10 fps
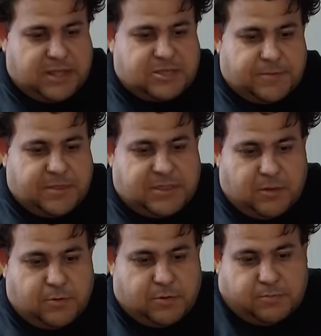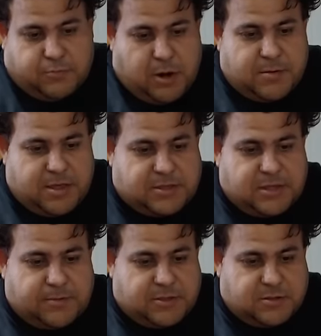That's something Ted will probably
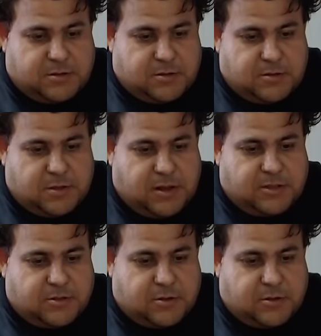accept as a collector.